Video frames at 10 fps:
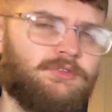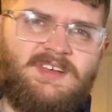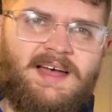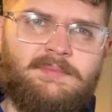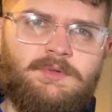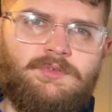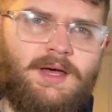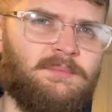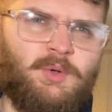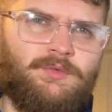timers that
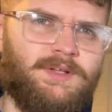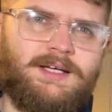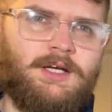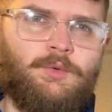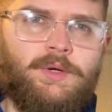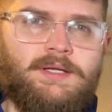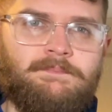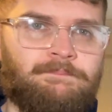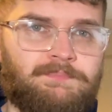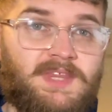I bought for like £1,
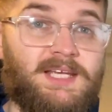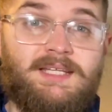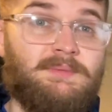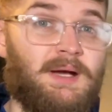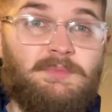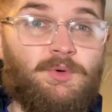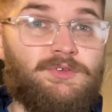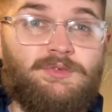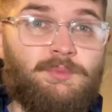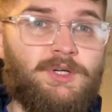thinking they might be worth
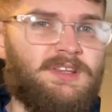some money.